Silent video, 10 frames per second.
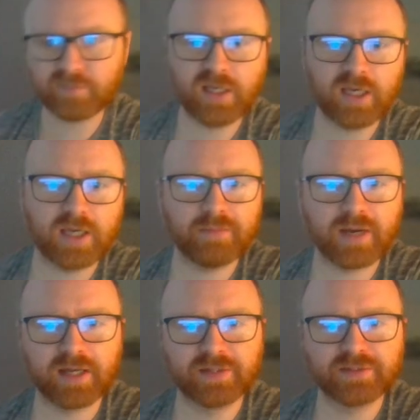
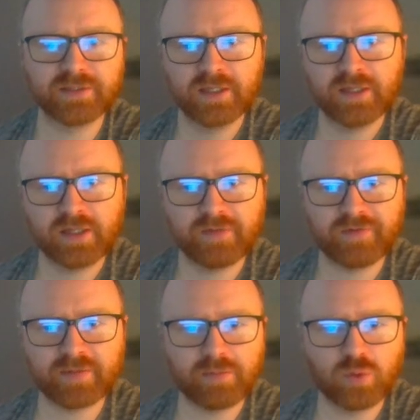And the fact
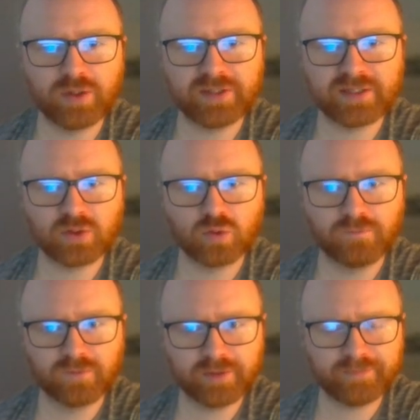that my opponent didn't go
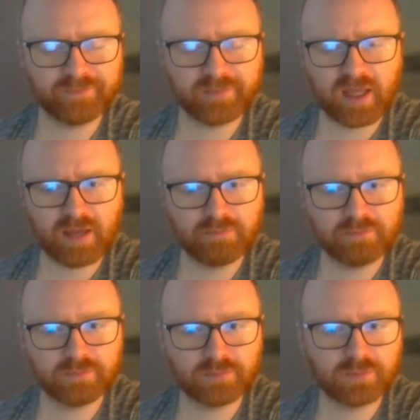for it
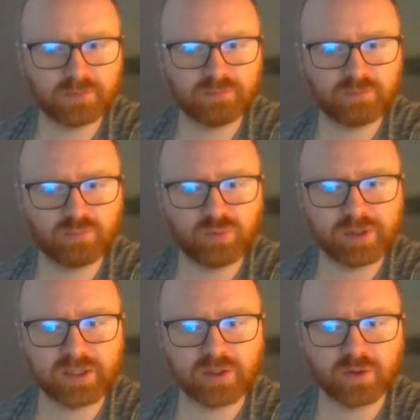
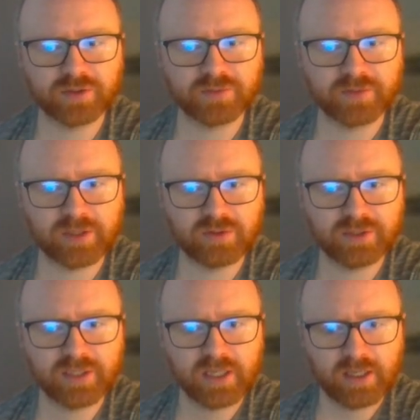really caused them some issues.